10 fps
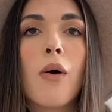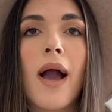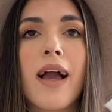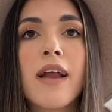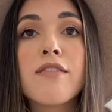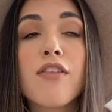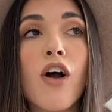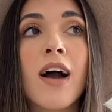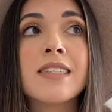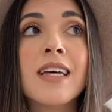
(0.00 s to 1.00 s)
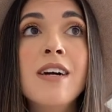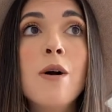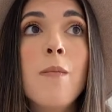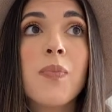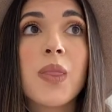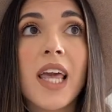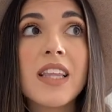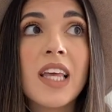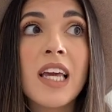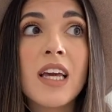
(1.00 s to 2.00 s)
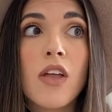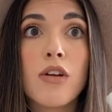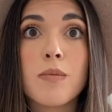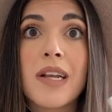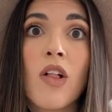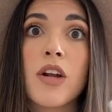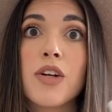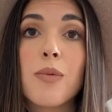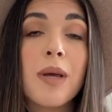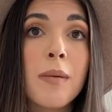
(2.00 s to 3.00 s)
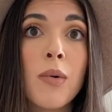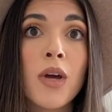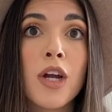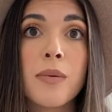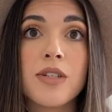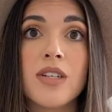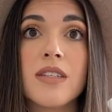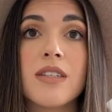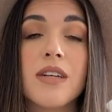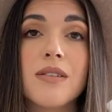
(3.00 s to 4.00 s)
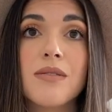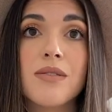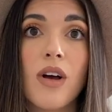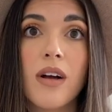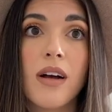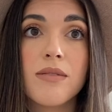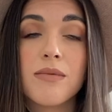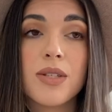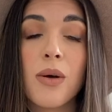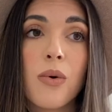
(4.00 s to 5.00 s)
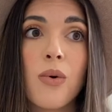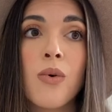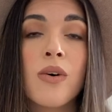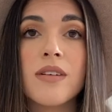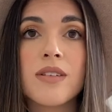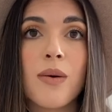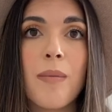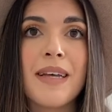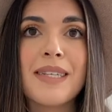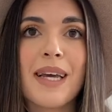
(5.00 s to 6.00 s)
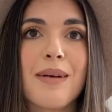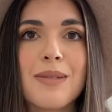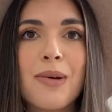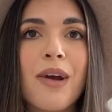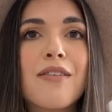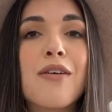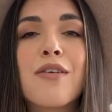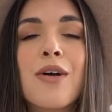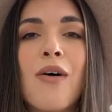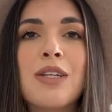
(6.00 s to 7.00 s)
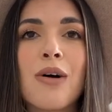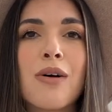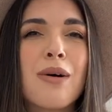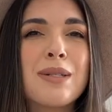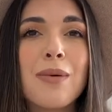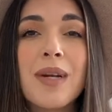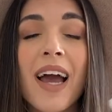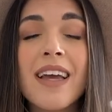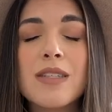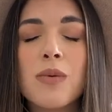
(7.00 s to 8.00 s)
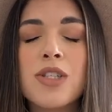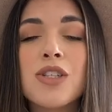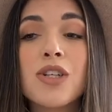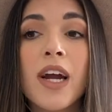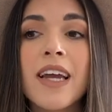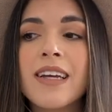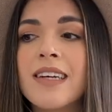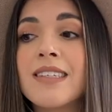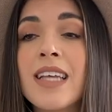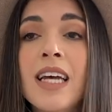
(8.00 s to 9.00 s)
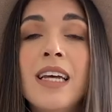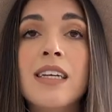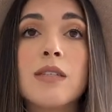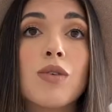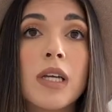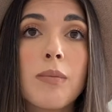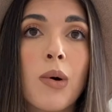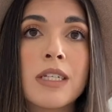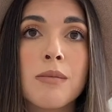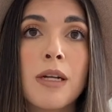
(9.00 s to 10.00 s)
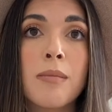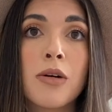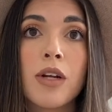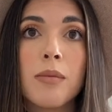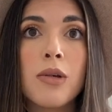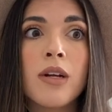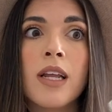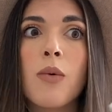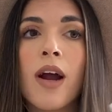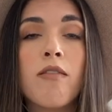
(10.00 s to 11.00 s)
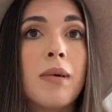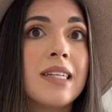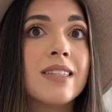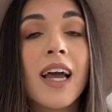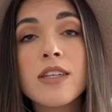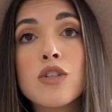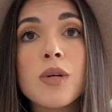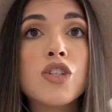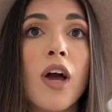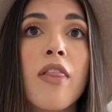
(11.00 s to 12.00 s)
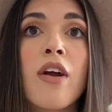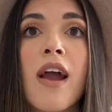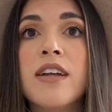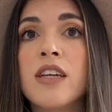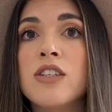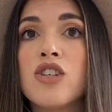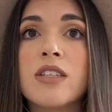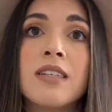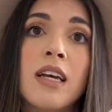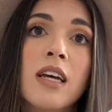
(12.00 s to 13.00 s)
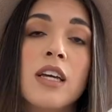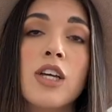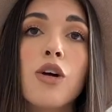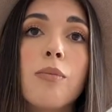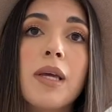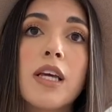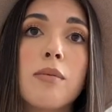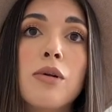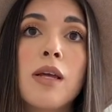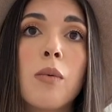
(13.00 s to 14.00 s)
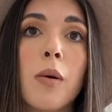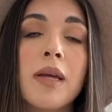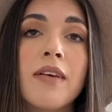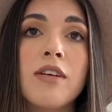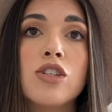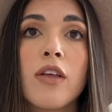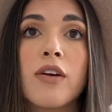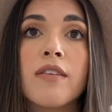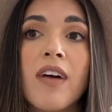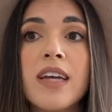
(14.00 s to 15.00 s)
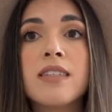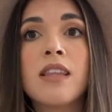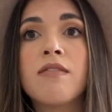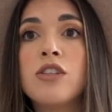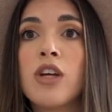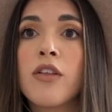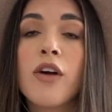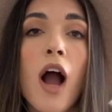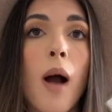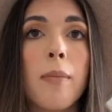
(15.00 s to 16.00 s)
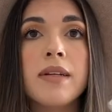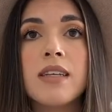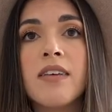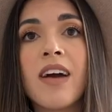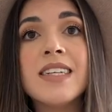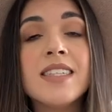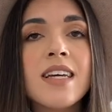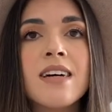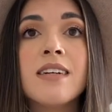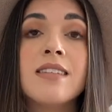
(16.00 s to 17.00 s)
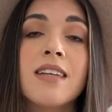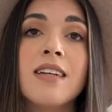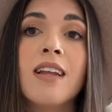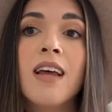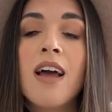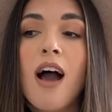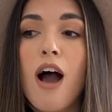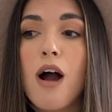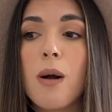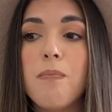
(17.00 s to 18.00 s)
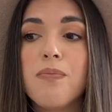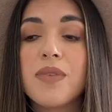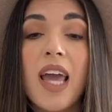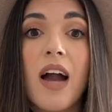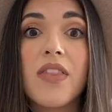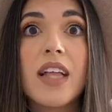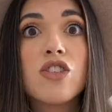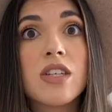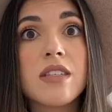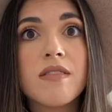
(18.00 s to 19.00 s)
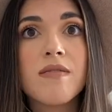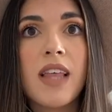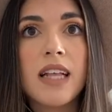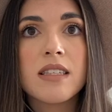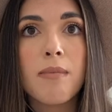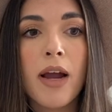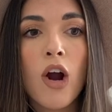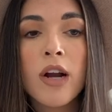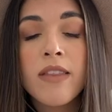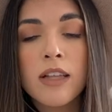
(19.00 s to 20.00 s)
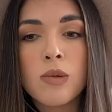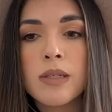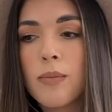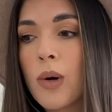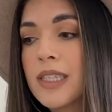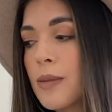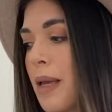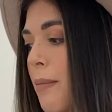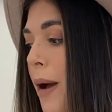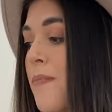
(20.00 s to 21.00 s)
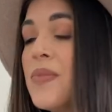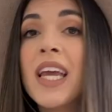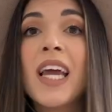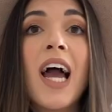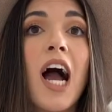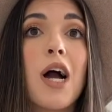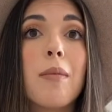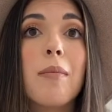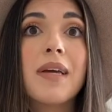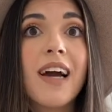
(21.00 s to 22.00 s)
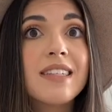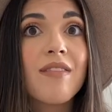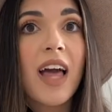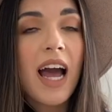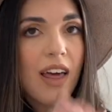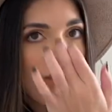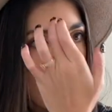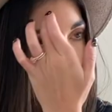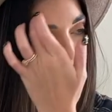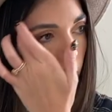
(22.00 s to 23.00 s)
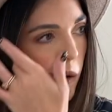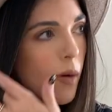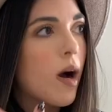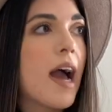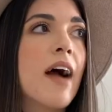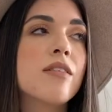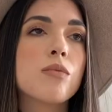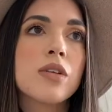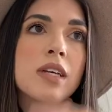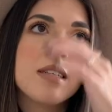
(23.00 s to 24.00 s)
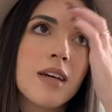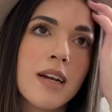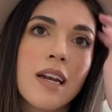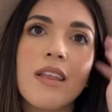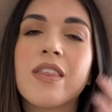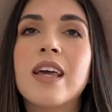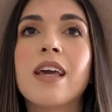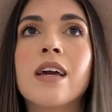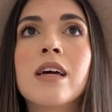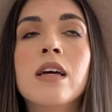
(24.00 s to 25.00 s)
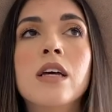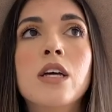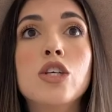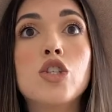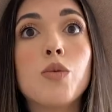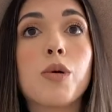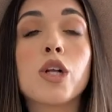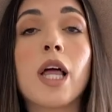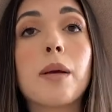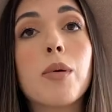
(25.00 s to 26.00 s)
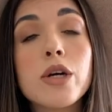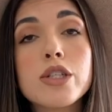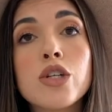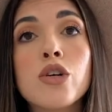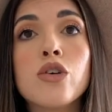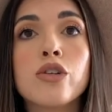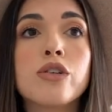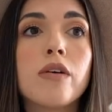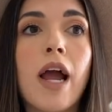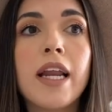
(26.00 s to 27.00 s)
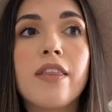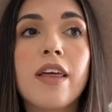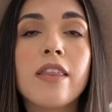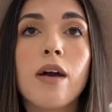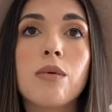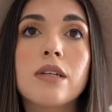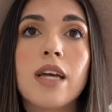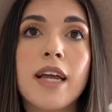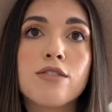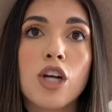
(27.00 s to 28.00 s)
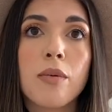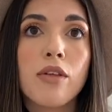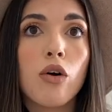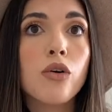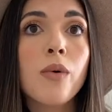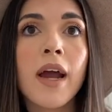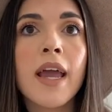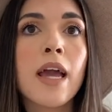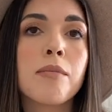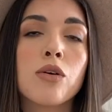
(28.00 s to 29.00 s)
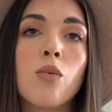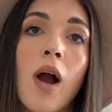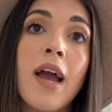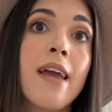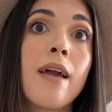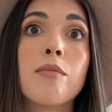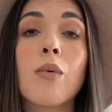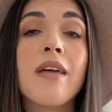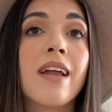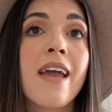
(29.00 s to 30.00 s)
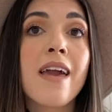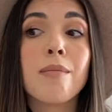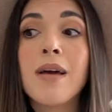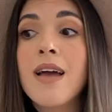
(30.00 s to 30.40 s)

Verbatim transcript: I kind of thought lately there's been a lot of new people here, which is so cool and so amazing and I'm so grateful for y'all and y'all are all so nice, which is great because it's really important to me to build a community where everybody's nice to each other and can just, you know, be a community where we give each other advice and lift each other up and give ideas and um yeah, that's just that's my heart and that's what's important to me, but um because of that, I thought, well, I haven't really done anything super like personal or anything that would kind of share with y'all who I am or why I am the way that I am.